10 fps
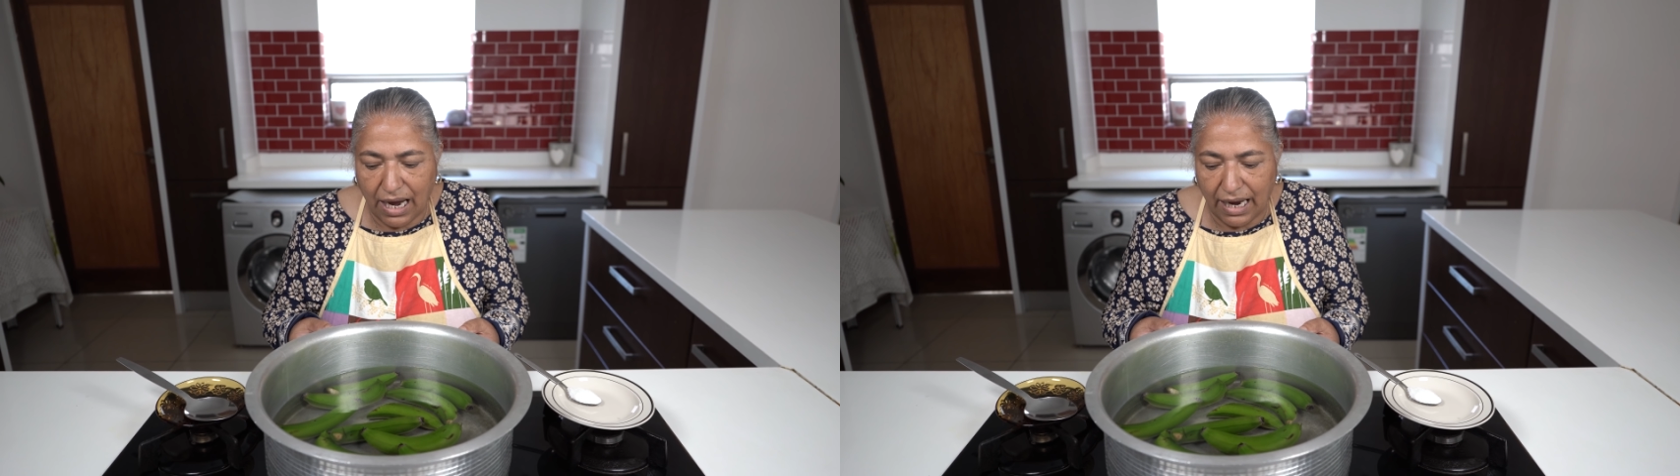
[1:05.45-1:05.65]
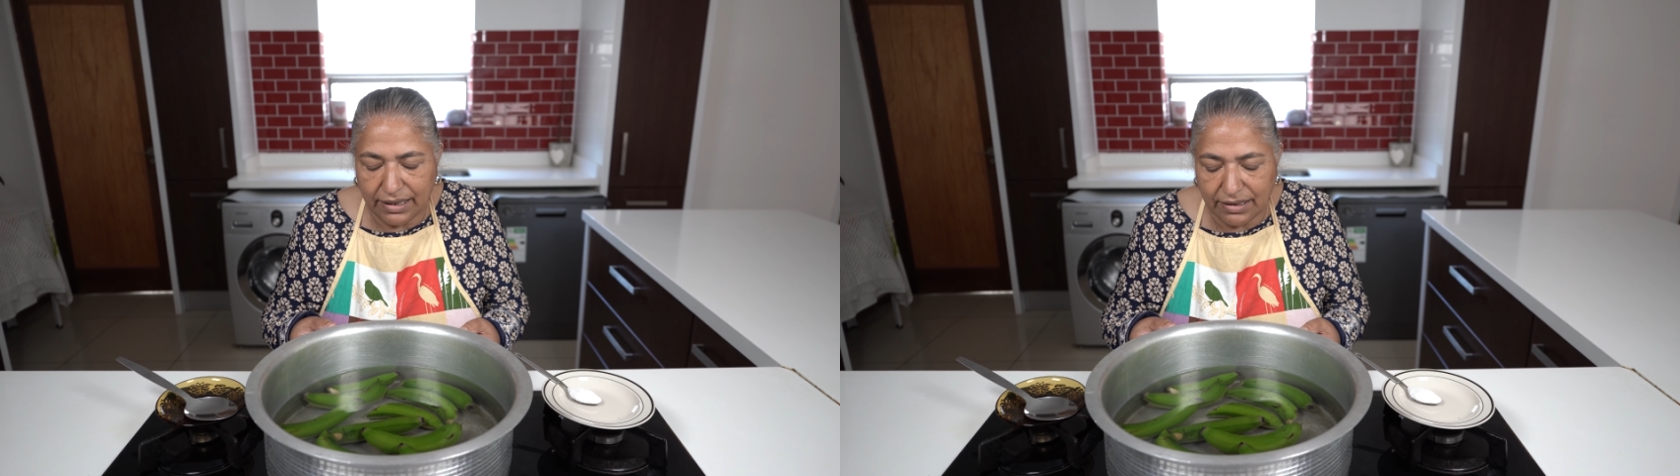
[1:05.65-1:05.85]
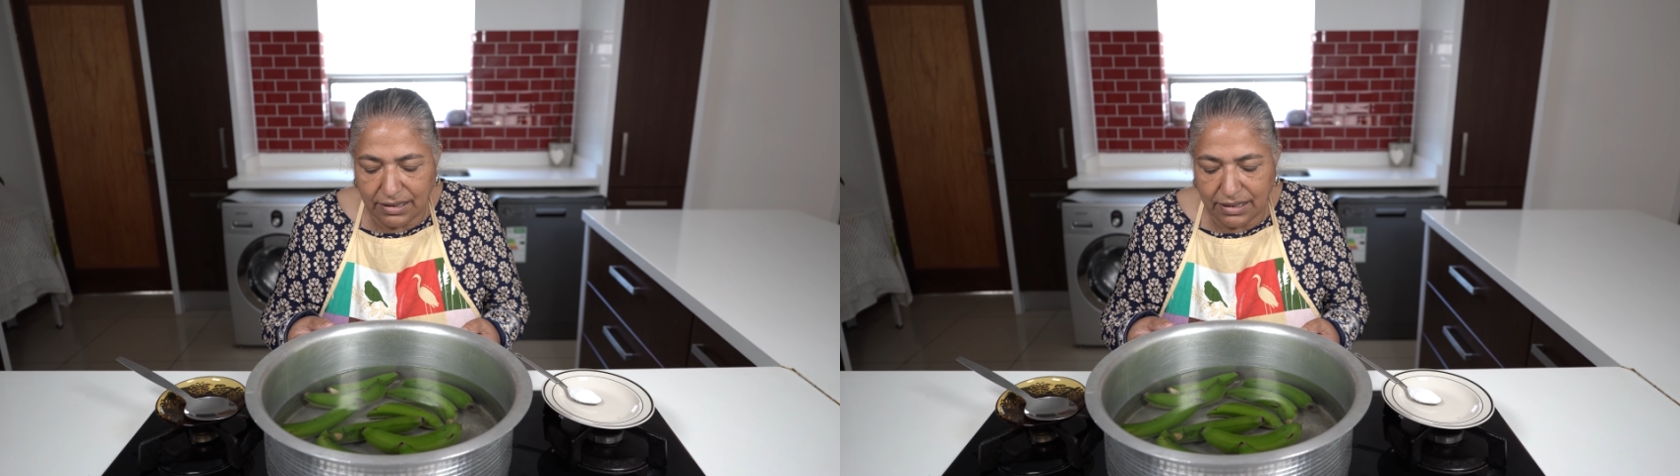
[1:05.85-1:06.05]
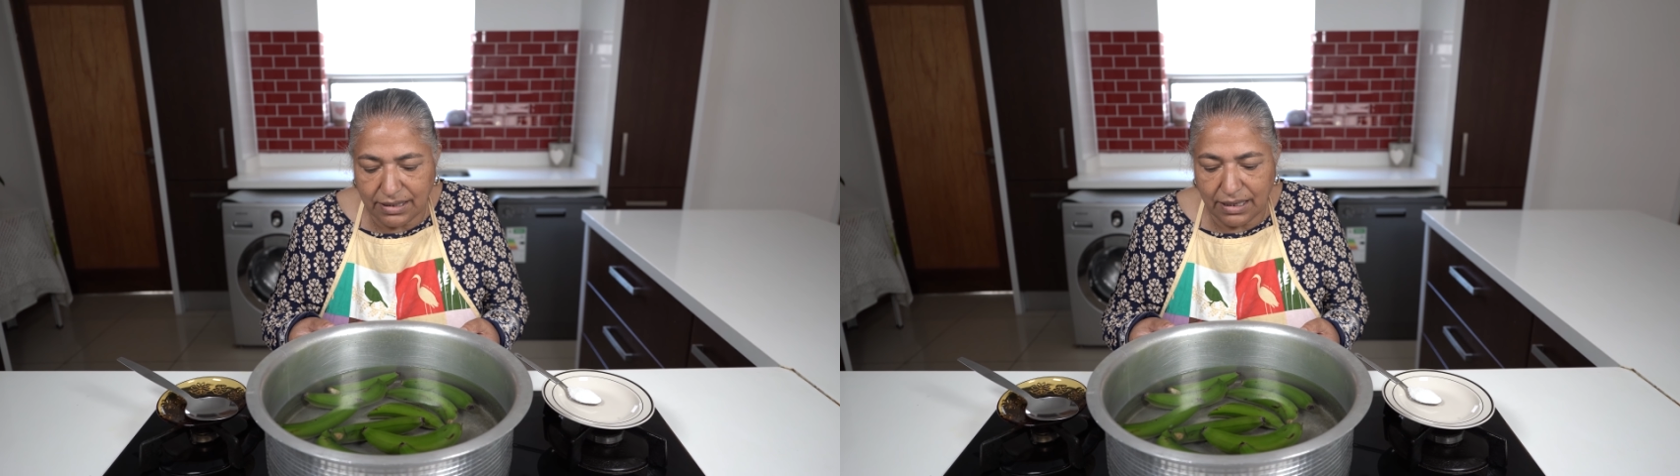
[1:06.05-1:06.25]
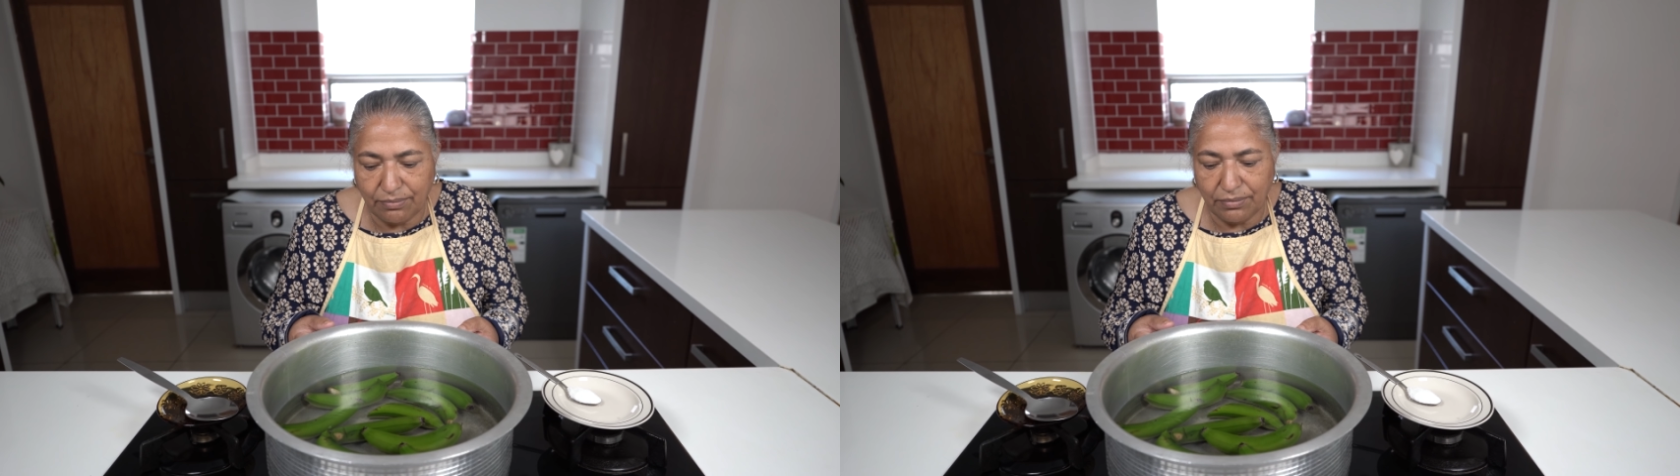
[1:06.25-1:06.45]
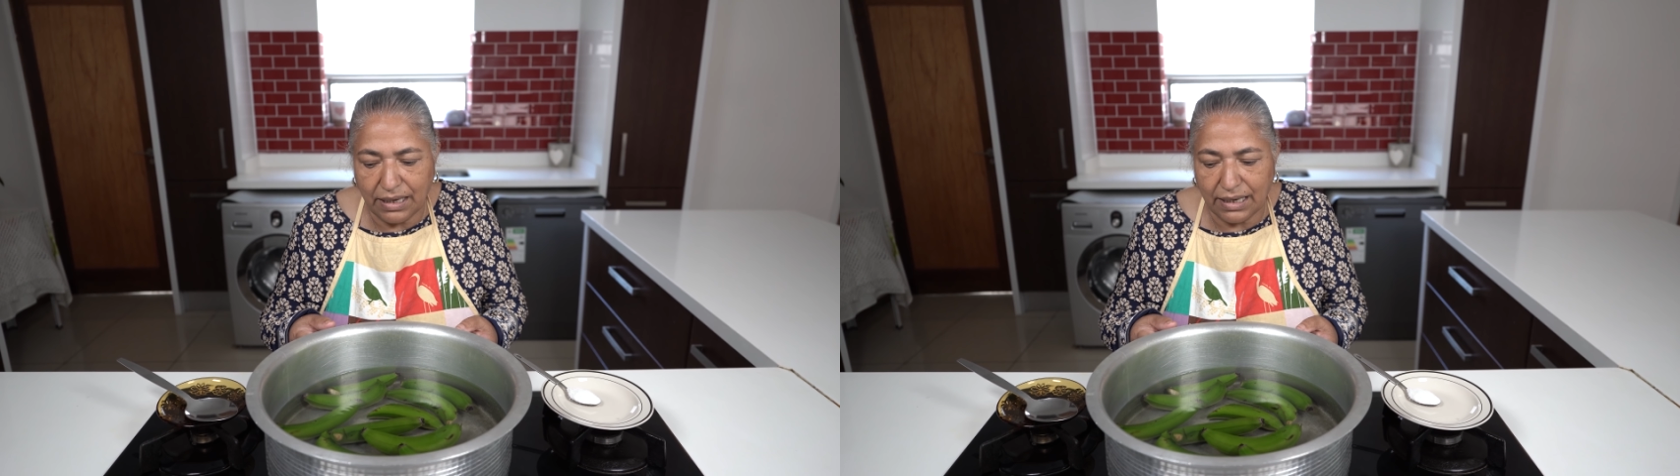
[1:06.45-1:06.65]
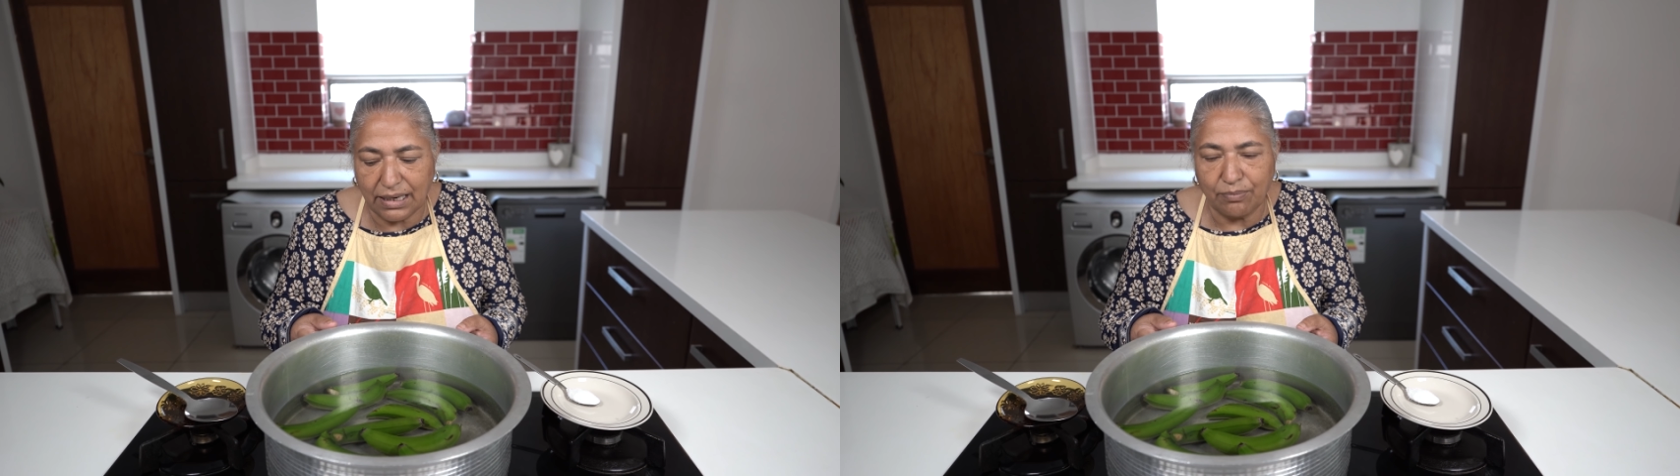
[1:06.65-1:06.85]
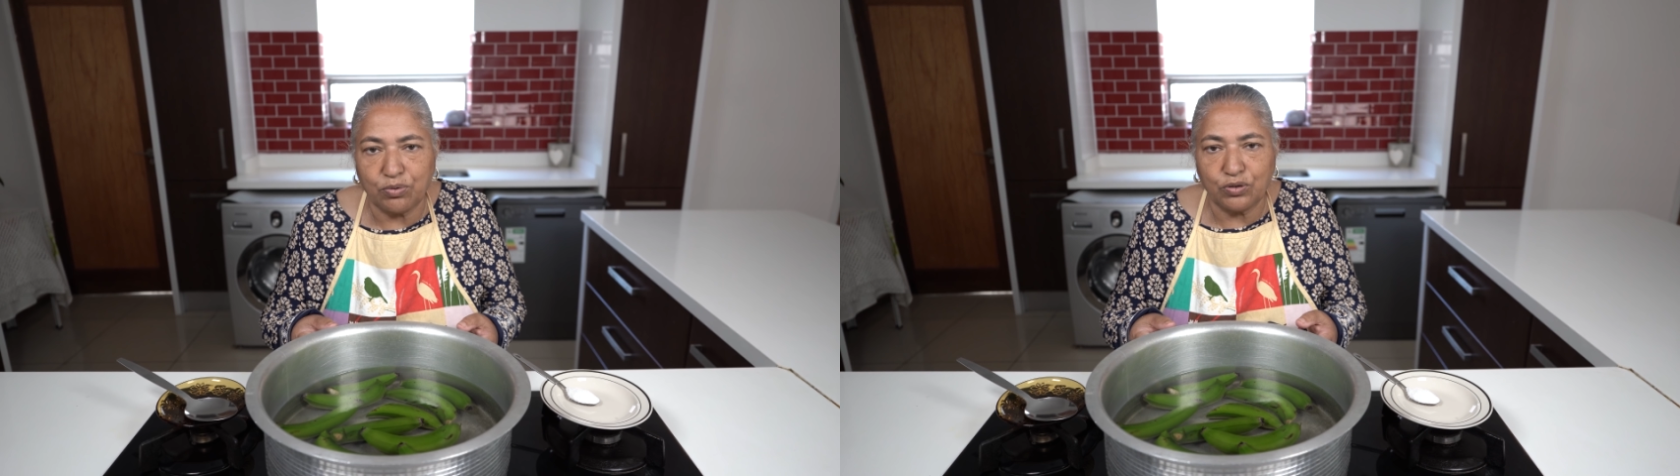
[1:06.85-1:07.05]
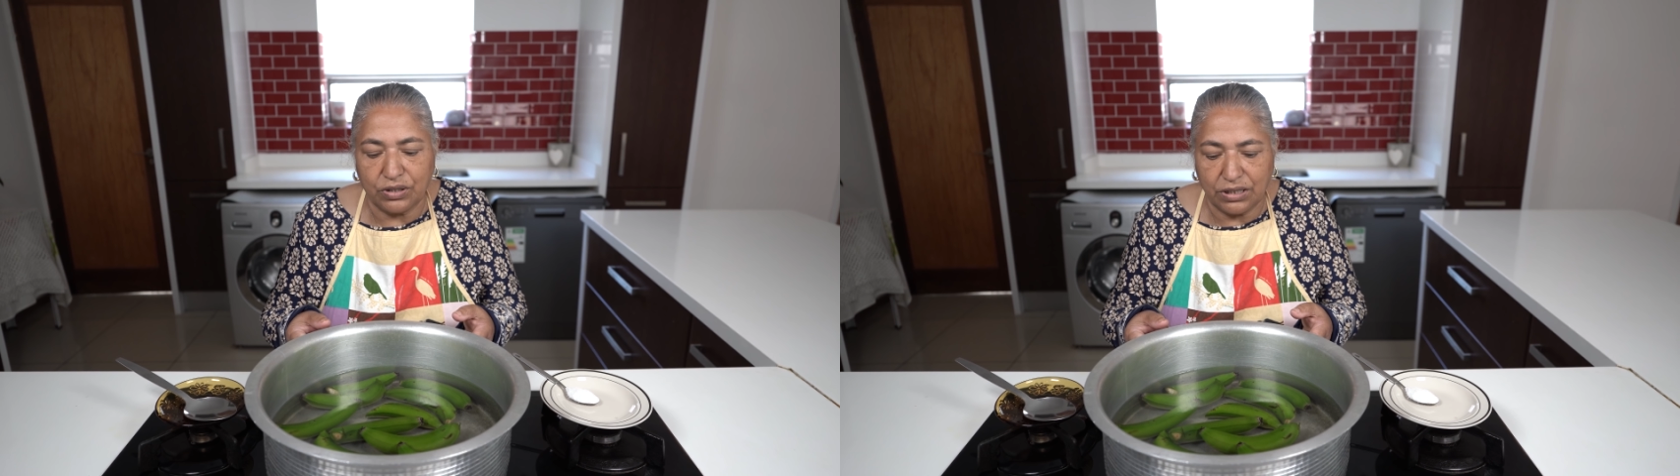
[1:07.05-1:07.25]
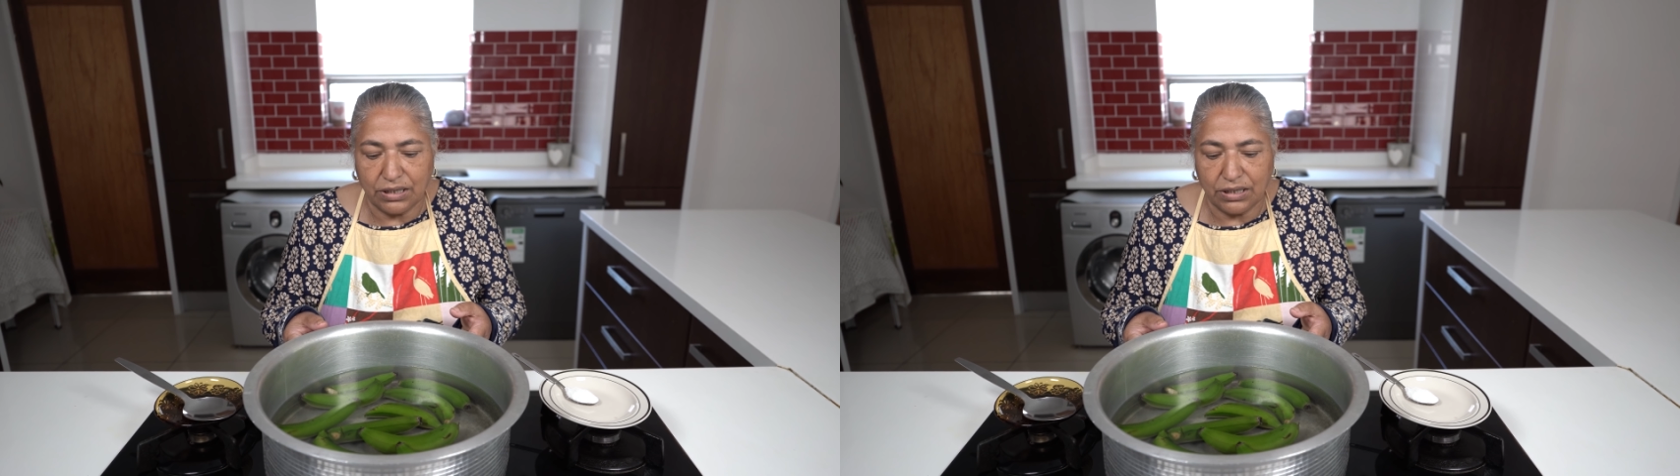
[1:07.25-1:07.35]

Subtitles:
I rinsed them and I put